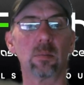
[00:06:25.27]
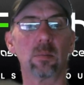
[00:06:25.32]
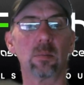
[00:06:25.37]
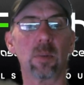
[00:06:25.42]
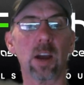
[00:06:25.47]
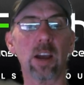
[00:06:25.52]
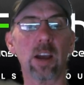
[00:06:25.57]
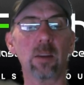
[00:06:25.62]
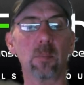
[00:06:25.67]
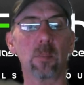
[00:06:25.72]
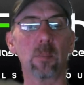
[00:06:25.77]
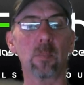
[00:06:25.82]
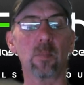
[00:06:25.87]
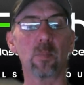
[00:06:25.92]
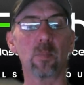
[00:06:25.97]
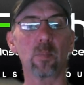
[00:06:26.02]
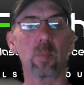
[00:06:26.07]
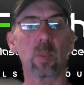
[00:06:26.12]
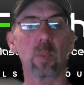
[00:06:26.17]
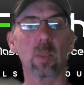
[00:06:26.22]
right?
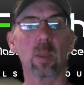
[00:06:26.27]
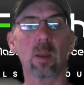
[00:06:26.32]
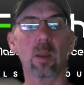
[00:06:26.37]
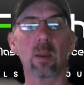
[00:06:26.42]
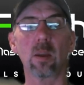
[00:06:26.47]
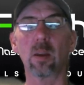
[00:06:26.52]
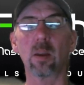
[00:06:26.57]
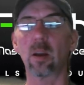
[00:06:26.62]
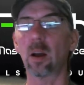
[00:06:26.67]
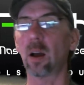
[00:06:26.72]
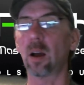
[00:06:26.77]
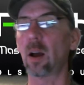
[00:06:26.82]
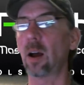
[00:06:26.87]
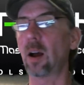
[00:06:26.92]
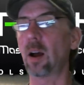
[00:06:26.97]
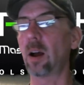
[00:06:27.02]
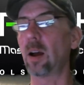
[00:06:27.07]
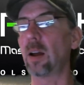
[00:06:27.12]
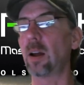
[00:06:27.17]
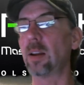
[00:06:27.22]

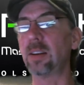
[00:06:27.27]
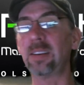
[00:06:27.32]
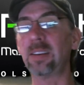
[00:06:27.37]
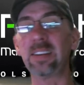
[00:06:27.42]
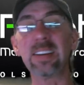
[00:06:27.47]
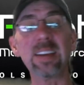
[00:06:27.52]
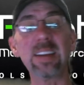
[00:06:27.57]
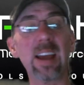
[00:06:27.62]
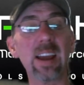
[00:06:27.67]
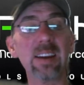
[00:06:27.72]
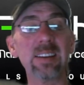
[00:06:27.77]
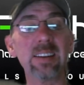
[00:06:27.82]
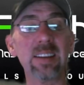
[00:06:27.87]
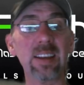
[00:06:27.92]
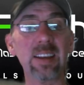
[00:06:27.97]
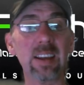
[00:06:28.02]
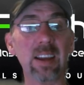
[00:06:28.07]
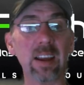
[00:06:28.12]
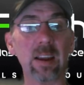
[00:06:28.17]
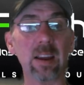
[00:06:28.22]
Uh, DAT.
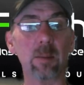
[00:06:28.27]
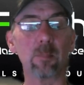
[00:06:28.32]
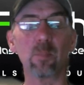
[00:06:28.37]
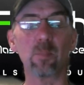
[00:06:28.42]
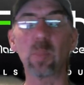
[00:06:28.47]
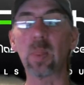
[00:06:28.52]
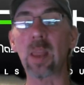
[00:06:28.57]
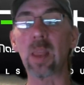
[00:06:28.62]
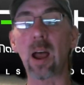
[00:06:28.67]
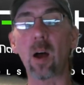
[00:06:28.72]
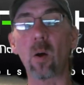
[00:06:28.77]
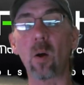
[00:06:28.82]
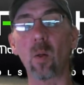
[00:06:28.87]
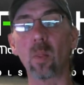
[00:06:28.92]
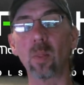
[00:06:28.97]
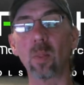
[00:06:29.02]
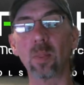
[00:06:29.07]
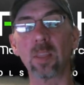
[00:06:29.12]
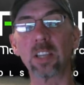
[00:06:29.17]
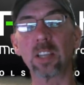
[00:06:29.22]

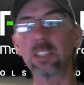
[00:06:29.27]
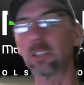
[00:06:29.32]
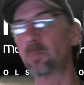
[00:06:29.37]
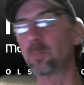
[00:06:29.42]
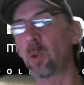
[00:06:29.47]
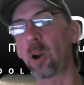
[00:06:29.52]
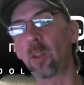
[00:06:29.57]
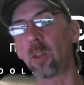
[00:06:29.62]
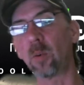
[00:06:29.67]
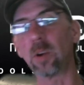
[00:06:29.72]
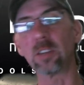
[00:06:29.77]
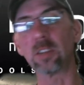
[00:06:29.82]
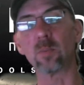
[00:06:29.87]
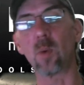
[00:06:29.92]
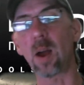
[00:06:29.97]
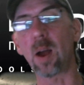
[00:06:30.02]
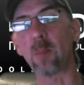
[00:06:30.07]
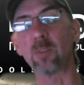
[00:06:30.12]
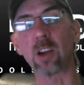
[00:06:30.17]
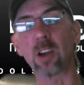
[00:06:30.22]
Now, this is part of the reason
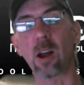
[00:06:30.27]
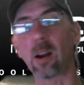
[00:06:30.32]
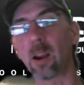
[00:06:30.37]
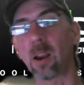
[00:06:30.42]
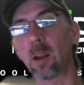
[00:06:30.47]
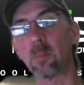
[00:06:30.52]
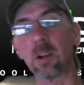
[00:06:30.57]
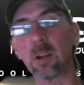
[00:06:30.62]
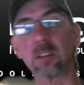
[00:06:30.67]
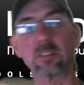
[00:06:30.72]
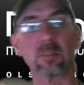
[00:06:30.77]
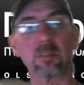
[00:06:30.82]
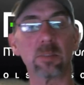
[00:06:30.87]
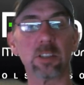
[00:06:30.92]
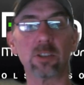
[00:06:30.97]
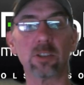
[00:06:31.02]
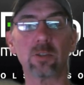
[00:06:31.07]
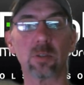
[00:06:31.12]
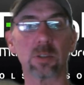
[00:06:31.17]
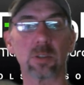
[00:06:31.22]
why I'm talking about some of
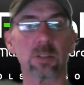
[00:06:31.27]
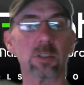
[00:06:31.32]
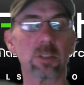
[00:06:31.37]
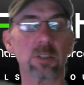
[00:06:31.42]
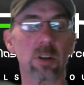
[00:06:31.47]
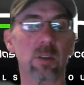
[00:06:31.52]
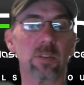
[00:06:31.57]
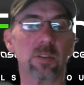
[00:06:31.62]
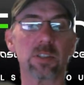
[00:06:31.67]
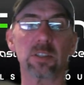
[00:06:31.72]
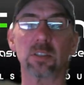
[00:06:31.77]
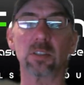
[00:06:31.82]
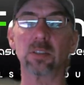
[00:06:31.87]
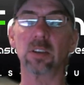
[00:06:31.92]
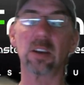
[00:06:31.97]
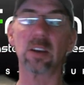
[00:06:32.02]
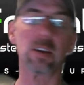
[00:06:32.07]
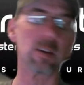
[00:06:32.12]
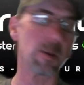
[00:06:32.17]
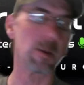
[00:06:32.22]
these tools and services.
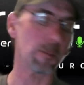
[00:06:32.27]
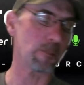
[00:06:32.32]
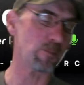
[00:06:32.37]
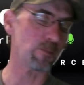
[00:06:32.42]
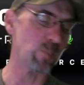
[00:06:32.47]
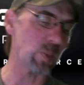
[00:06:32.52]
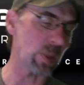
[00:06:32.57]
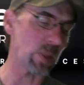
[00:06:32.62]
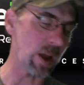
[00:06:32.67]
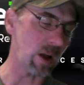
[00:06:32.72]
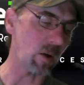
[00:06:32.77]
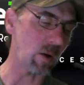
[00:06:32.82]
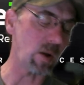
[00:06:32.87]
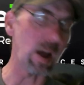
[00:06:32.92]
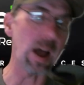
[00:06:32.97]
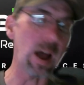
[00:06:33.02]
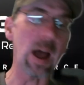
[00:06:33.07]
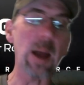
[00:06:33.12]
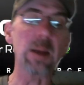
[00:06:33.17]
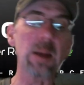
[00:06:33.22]
Now,
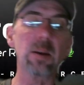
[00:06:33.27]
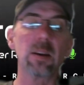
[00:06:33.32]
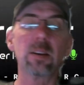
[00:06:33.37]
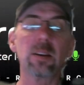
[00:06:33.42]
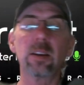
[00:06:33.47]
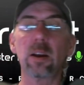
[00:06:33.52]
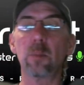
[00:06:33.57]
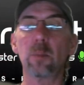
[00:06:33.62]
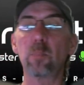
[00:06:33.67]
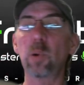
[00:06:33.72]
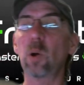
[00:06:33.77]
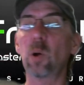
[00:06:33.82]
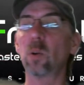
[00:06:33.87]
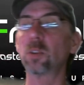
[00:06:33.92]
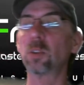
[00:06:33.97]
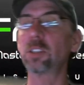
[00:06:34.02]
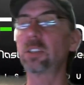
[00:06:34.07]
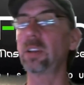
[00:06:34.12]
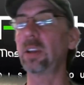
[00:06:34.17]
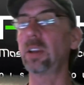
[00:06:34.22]
I did a
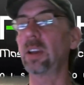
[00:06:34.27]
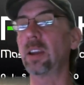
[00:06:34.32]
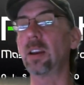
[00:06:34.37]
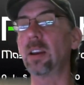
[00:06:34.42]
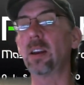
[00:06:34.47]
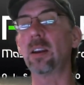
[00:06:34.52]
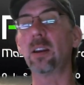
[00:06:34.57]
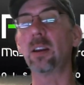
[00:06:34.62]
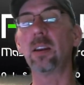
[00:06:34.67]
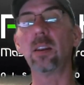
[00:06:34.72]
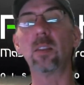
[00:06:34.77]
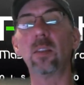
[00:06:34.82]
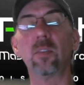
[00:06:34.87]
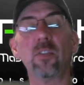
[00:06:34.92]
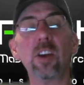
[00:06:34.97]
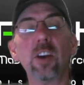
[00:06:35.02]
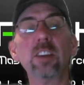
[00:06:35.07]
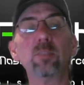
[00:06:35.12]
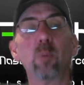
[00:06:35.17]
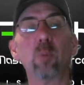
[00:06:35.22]
post in the
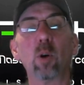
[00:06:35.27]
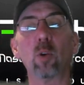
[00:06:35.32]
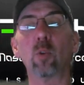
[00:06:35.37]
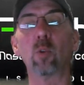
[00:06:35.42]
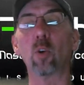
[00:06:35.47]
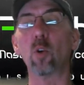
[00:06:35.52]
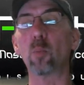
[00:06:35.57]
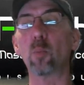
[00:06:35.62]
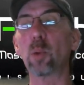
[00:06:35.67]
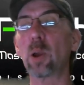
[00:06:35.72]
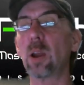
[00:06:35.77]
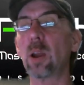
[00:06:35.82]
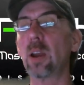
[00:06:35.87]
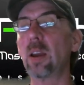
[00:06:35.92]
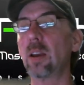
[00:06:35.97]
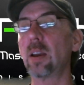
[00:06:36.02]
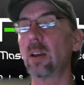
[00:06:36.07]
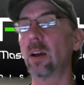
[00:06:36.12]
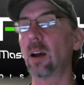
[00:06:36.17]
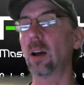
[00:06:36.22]
Facebook group
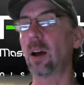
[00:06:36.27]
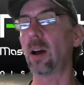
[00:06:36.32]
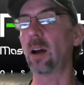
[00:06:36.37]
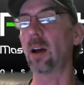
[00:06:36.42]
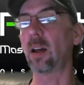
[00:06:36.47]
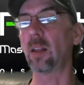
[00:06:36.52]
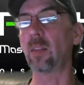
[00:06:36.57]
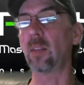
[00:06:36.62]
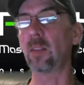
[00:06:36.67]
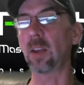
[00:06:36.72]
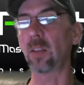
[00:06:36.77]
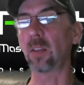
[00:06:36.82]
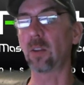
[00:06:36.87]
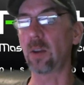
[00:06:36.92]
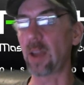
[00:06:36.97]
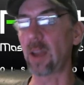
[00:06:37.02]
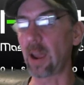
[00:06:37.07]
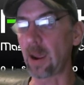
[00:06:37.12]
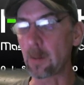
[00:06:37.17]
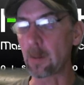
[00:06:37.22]
uh, the other
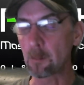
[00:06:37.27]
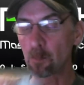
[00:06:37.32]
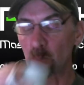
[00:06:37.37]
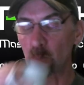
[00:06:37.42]
day